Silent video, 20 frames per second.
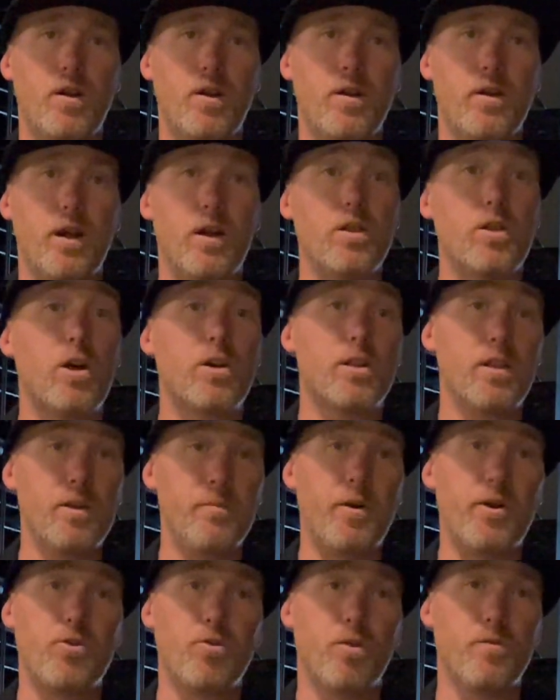Now, luckily,
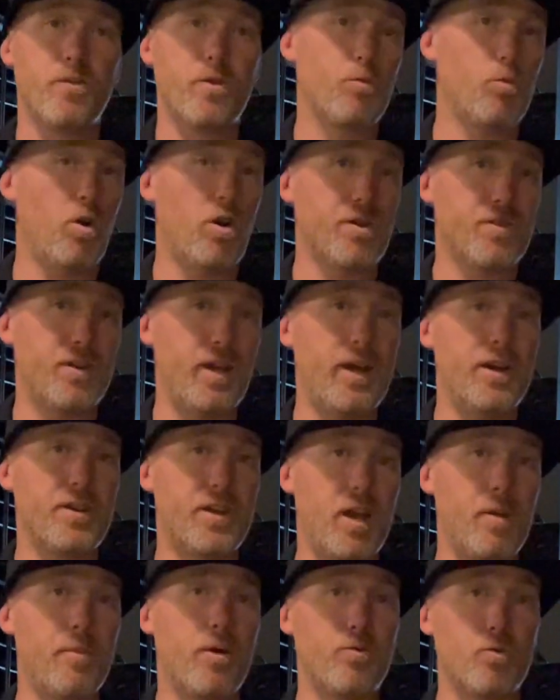my girlfriend Roxanne
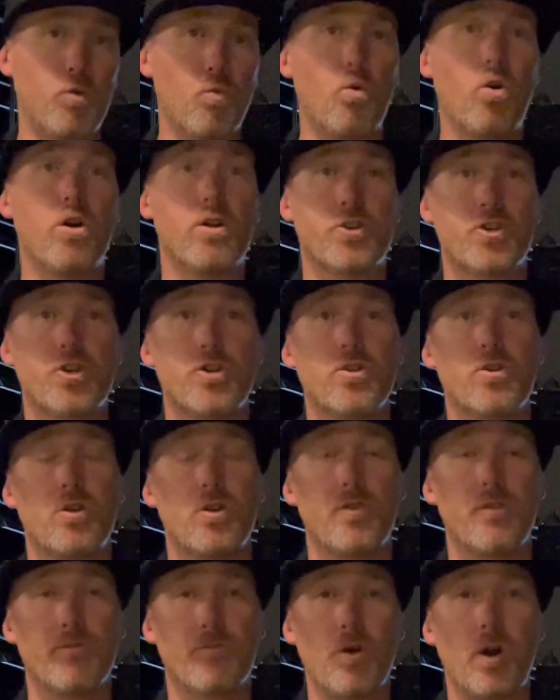came out to watch
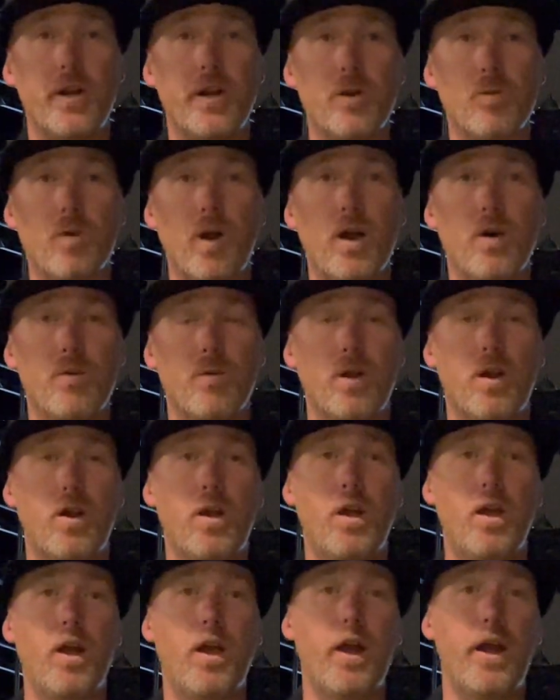the Friday round,
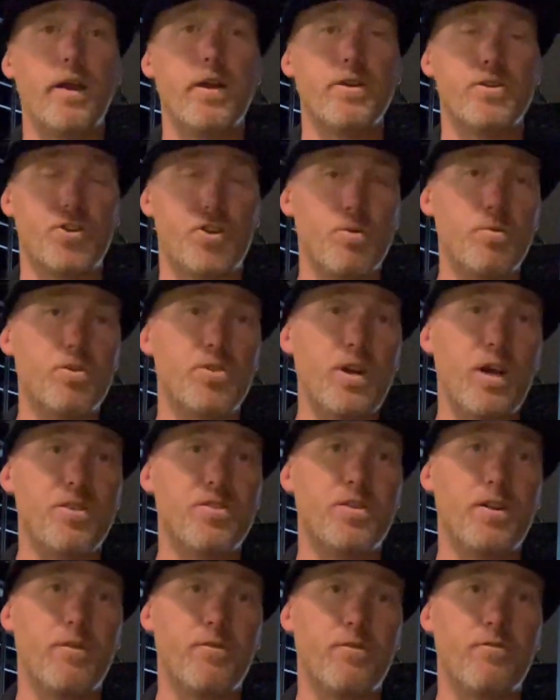and she was
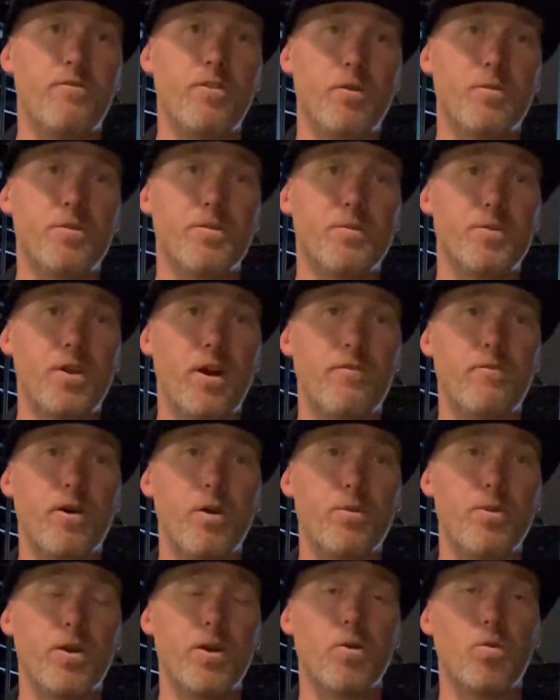nice enough to film some stuff
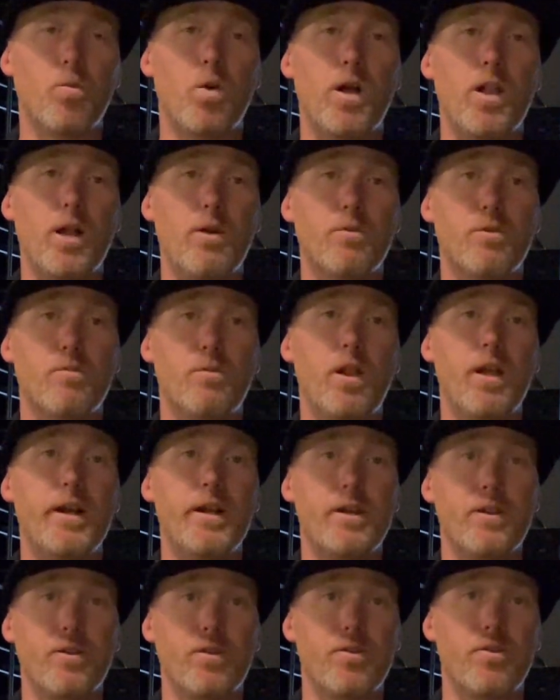out there while I was
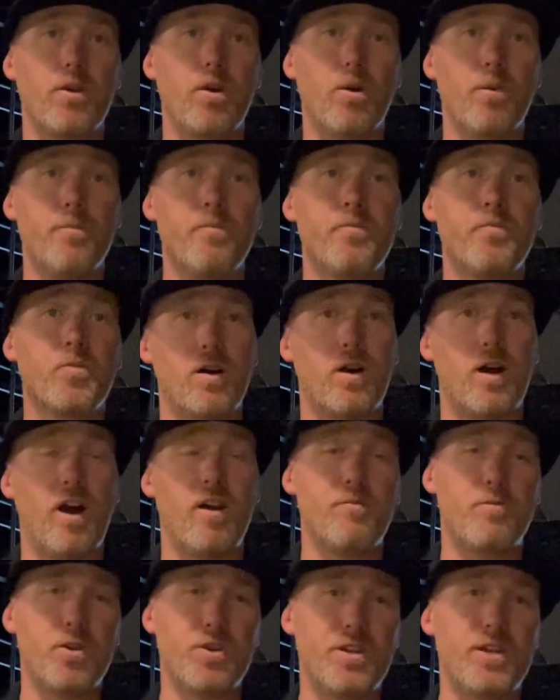playing, so
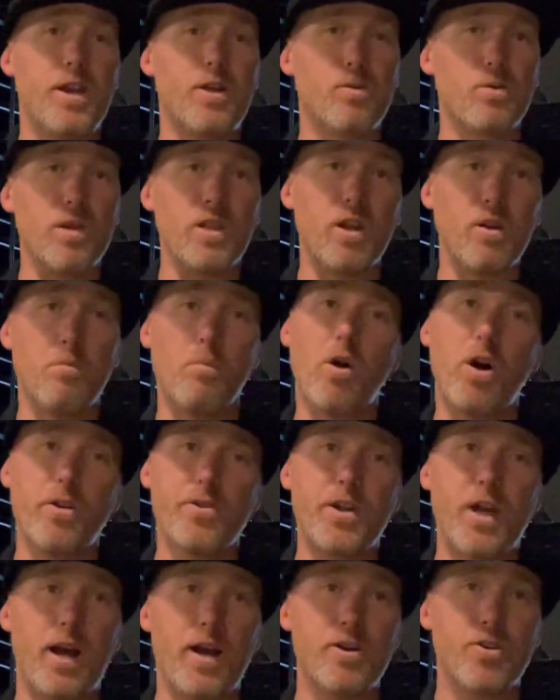I put together a little
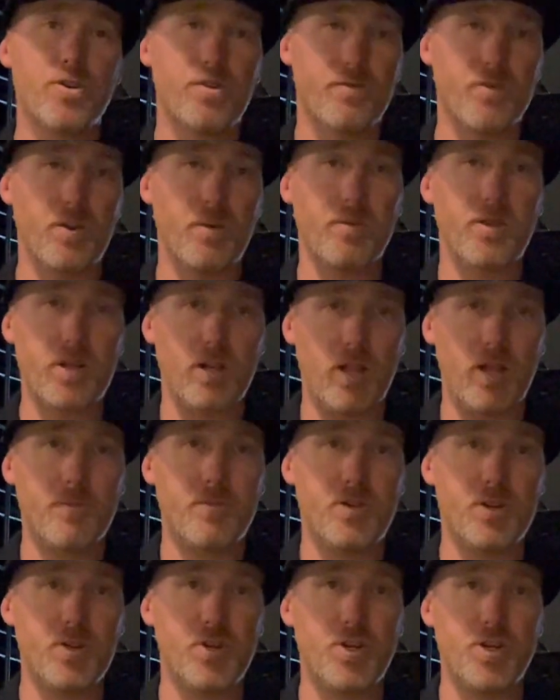montage of some of the
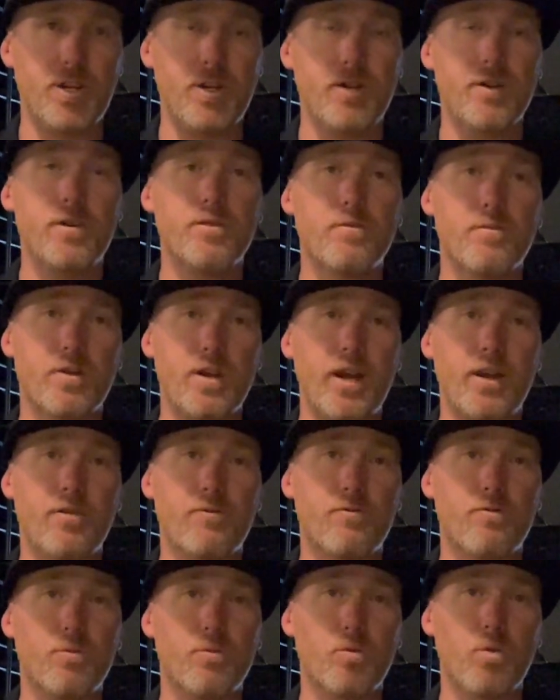clips that she'd
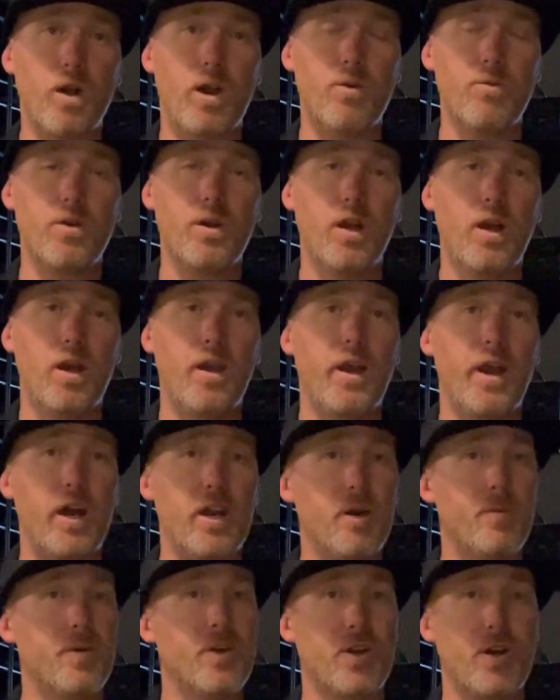taken from the round,
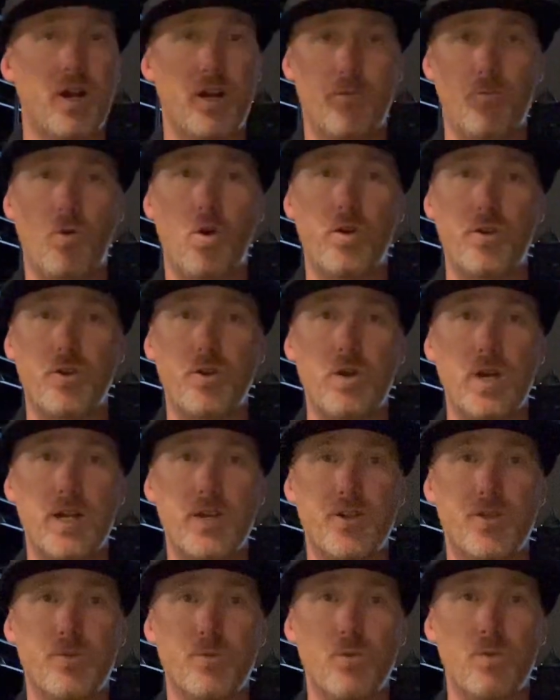and I'm going to kind of walk you
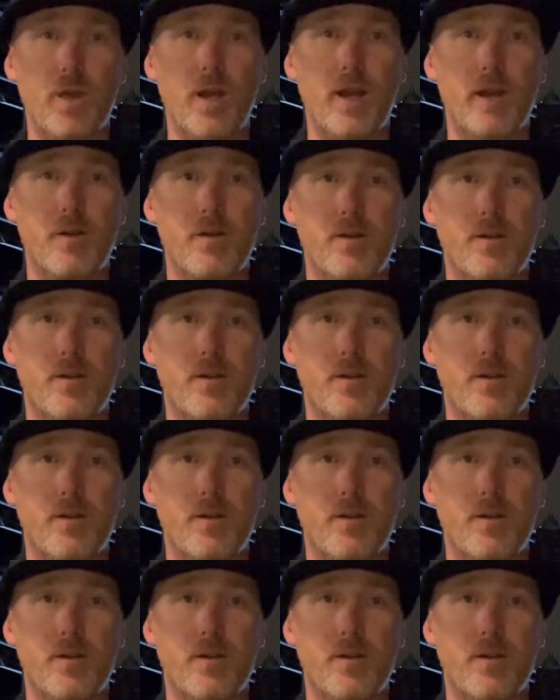guys through that.